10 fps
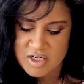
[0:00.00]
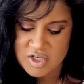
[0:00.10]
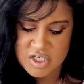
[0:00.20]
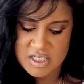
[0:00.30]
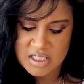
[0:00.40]

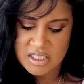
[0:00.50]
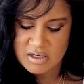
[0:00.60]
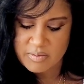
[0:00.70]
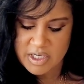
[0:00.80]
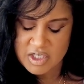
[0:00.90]
Just a
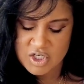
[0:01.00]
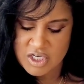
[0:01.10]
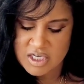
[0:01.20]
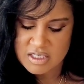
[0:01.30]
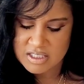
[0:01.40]
little bit of
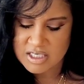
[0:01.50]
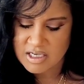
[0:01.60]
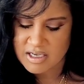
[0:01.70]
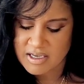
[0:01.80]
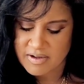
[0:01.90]
cheese.
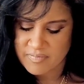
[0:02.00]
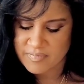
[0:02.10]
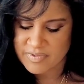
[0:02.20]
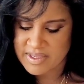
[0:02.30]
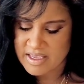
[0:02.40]

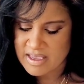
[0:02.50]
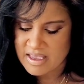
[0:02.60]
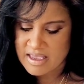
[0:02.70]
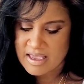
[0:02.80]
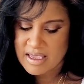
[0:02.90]

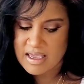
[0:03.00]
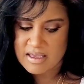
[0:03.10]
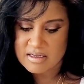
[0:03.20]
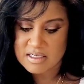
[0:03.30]
And